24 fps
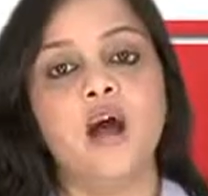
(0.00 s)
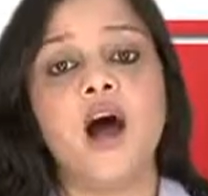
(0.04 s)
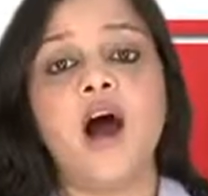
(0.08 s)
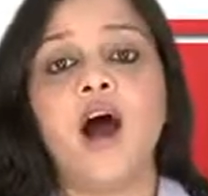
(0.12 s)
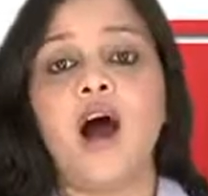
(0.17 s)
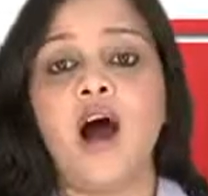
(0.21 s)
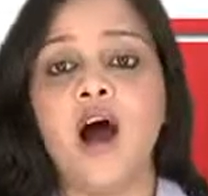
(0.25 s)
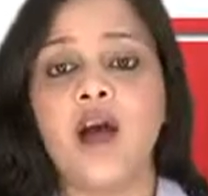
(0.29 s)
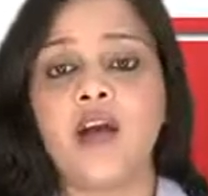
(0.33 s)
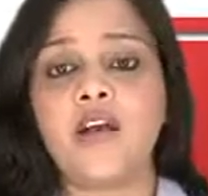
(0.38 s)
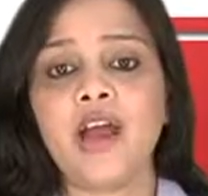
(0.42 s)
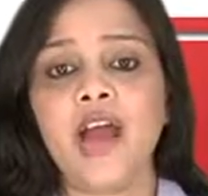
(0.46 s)

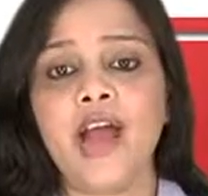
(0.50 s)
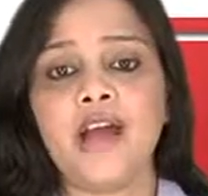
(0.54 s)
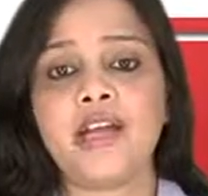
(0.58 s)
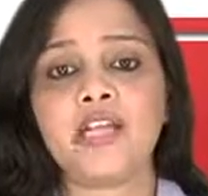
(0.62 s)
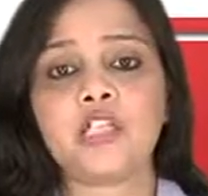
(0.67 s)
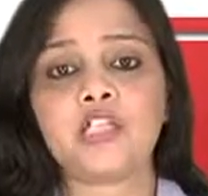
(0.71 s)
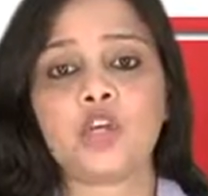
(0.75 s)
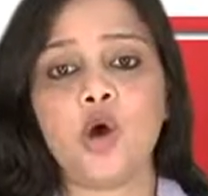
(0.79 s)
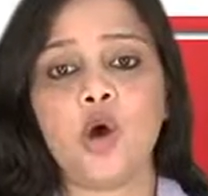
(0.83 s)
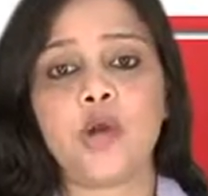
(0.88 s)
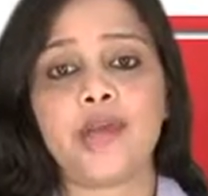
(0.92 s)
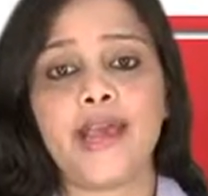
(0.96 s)
Our
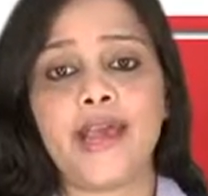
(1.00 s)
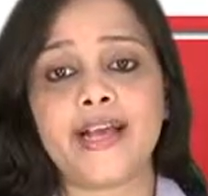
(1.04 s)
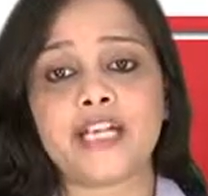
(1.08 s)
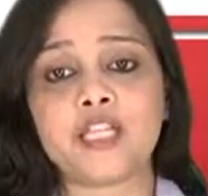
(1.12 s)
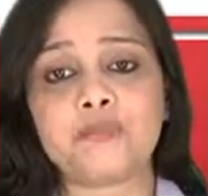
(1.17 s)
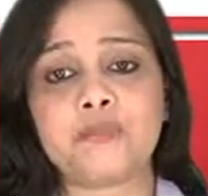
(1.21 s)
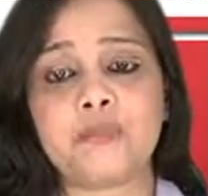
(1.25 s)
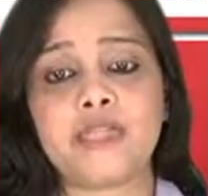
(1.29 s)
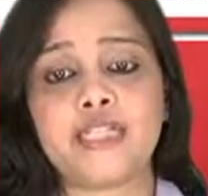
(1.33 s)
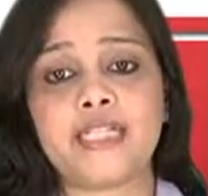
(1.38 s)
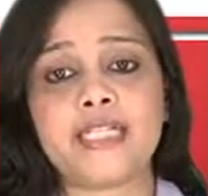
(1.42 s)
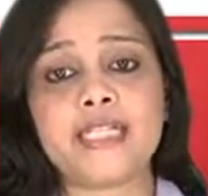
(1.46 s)
hands-on
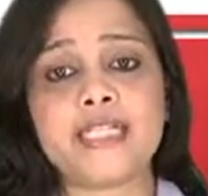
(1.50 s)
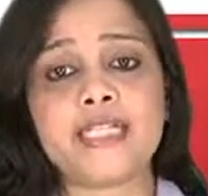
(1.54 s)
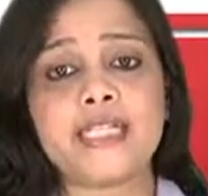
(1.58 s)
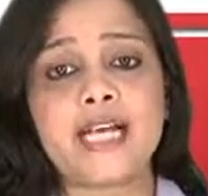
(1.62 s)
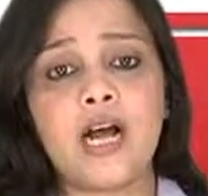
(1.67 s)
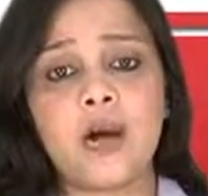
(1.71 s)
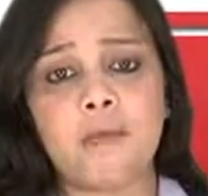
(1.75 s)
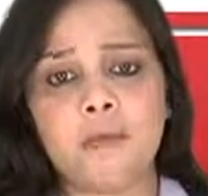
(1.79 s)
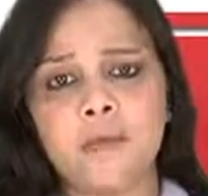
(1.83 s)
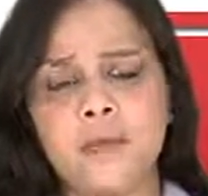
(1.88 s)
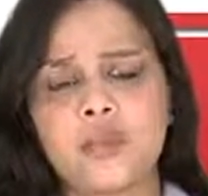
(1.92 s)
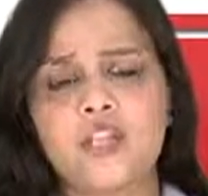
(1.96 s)
expertise
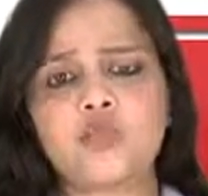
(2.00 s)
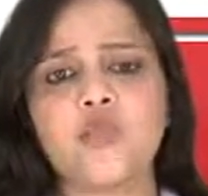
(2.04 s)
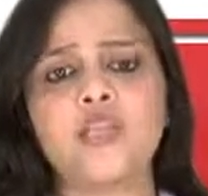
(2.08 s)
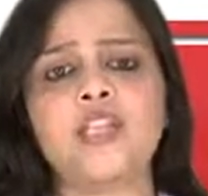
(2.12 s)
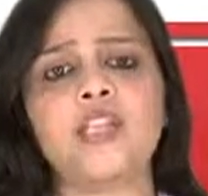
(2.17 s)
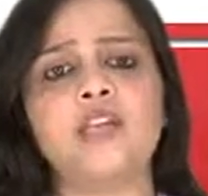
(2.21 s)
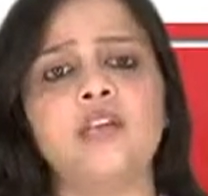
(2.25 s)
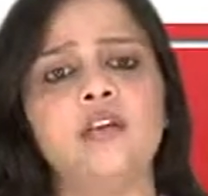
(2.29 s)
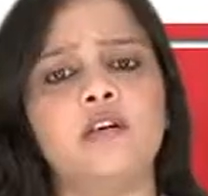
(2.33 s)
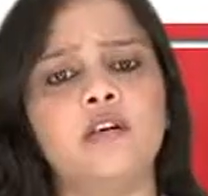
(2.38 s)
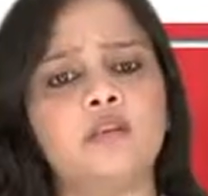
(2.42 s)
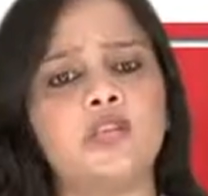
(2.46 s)
coupled with
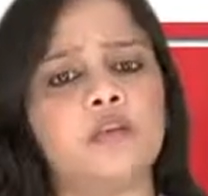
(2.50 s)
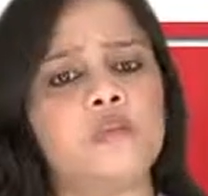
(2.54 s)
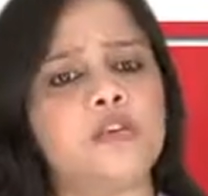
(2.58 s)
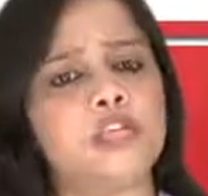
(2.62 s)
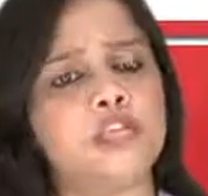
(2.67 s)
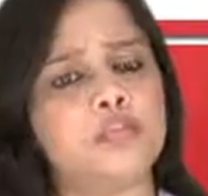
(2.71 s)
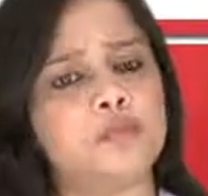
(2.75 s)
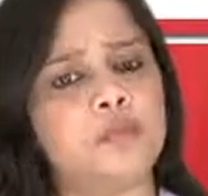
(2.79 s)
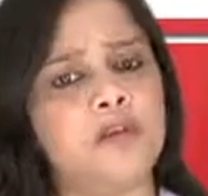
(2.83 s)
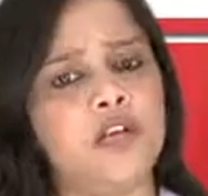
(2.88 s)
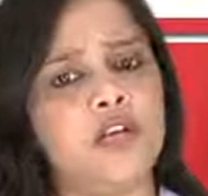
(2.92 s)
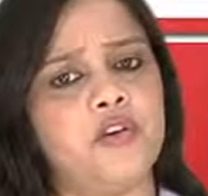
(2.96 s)
years of
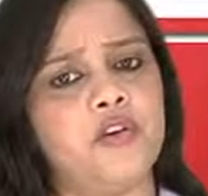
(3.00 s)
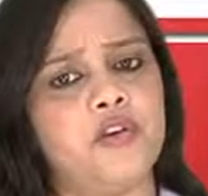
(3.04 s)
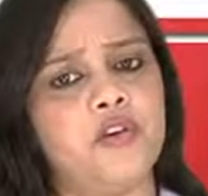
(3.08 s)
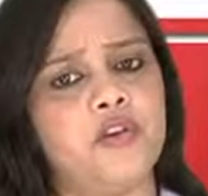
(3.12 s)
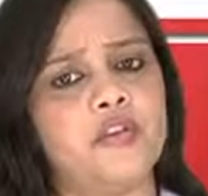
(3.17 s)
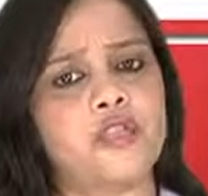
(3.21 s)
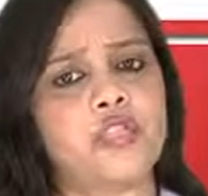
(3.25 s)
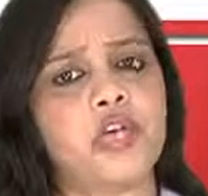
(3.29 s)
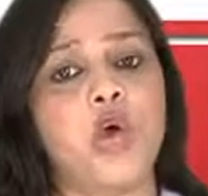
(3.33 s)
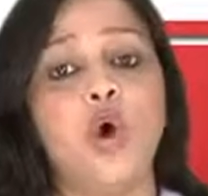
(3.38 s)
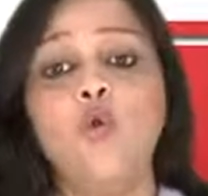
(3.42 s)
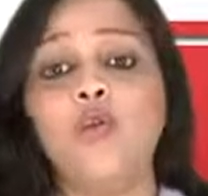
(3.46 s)

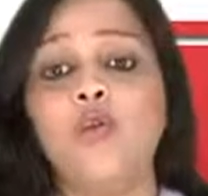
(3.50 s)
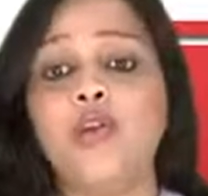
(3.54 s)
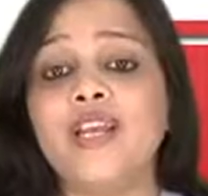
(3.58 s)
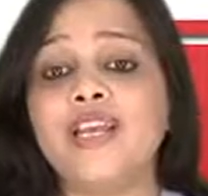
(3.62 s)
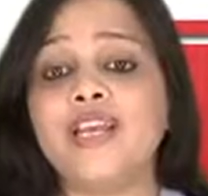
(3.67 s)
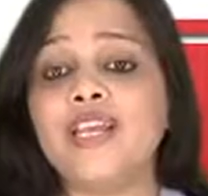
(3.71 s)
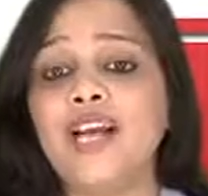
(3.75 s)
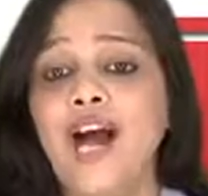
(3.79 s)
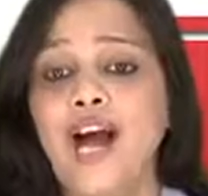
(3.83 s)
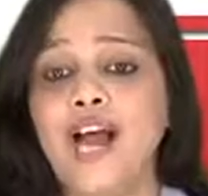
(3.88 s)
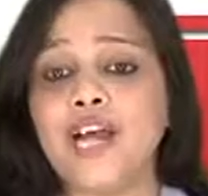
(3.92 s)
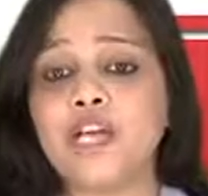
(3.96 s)
experience
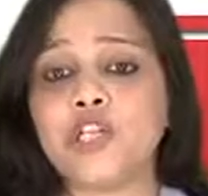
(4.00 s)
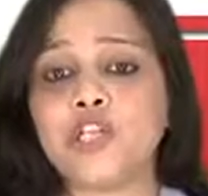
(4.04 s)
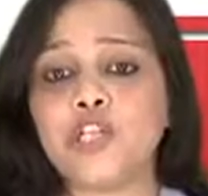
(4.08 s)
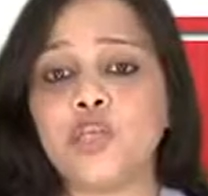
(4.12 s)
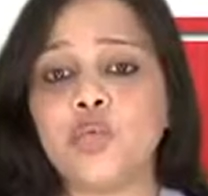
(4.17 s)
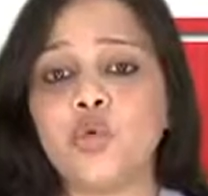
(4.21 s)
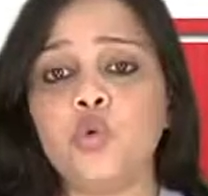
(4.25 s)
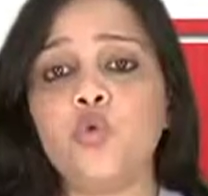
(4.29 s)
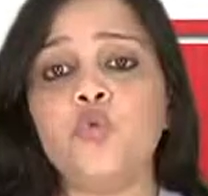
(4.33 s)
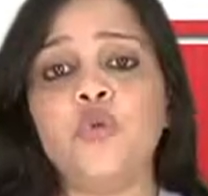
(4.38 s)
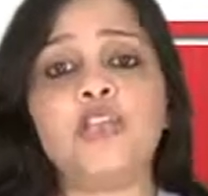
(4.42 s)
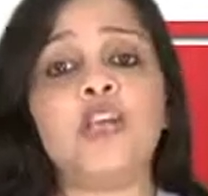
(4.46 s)
will guide
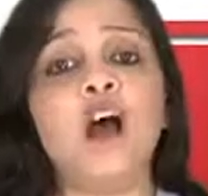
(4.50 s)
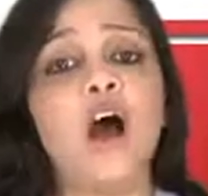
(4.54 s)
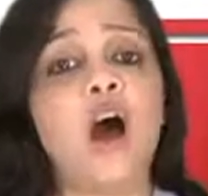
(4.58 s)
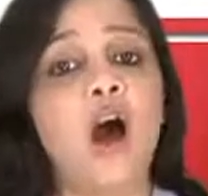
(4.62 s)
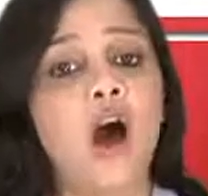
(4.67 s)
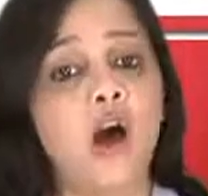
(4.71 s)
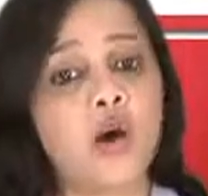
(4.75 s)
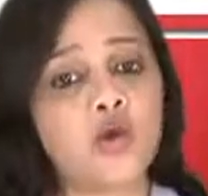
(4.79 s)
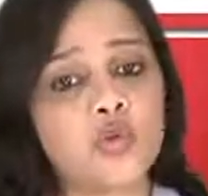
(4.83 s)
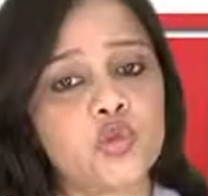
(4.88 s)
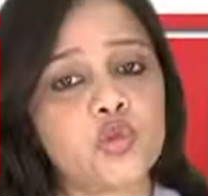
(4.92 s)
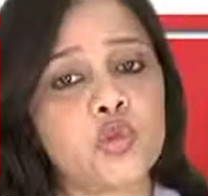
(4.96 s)
you with
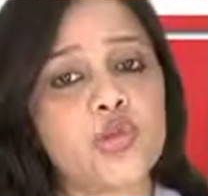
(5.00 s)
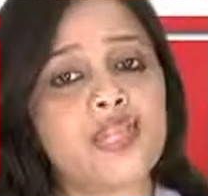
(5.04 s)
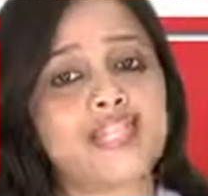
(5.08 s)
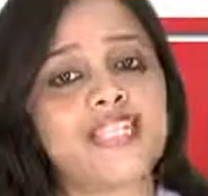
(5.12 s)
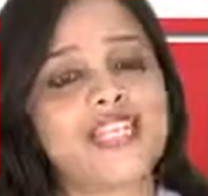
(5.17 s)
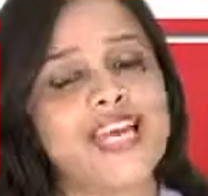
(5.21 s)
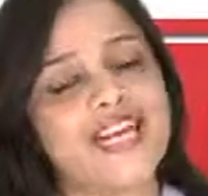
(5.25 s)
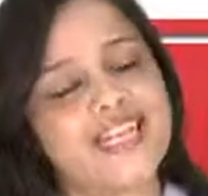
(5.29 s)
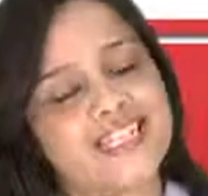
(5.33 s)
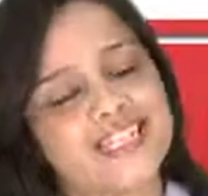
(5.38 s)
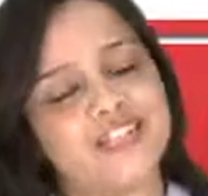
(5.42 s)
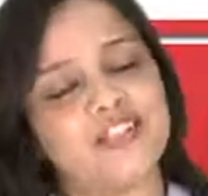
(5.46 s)
how to
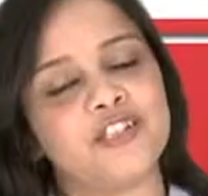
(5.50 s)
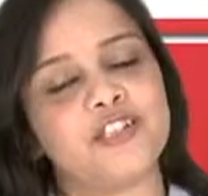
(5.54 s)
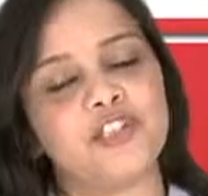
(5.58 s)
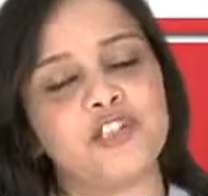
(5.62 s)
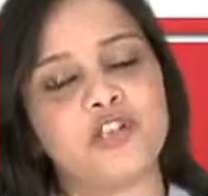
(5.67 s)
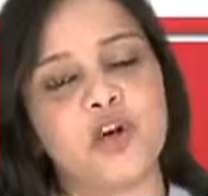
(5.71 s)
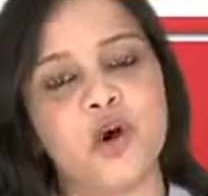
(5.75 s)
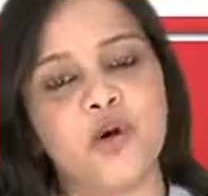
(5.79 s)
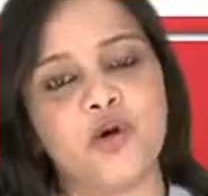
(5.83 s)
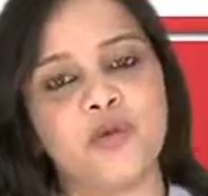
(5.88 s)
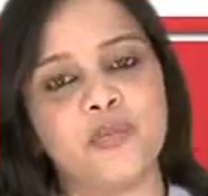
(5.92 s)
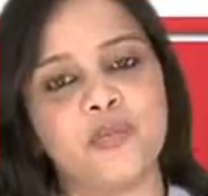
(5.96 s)
attest these
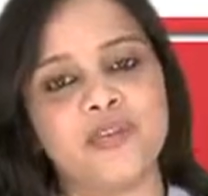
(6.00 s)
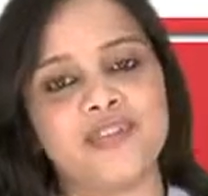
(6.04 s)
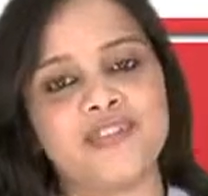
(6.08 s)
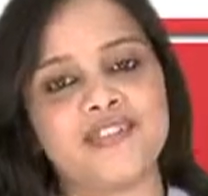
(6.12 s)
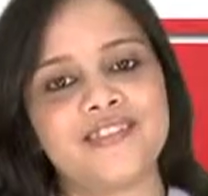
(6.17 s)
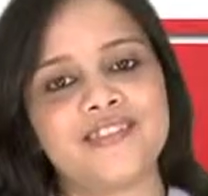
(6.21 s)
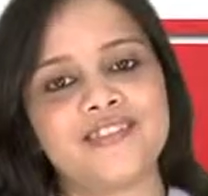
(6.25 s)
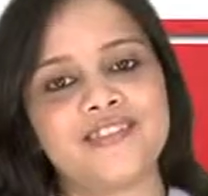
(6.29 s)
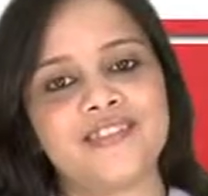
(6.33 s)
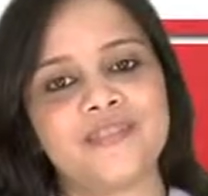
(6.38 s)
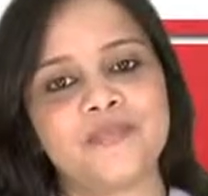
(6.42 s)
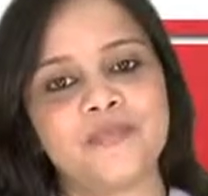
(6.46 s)

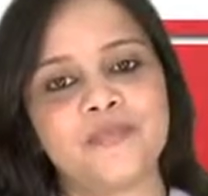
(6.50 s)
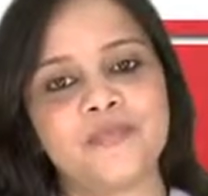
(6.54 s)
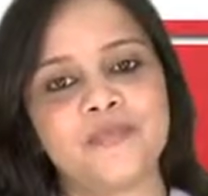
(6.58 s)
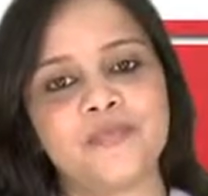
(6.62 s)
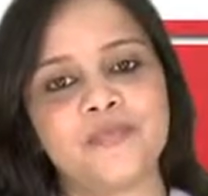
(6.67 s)
documents.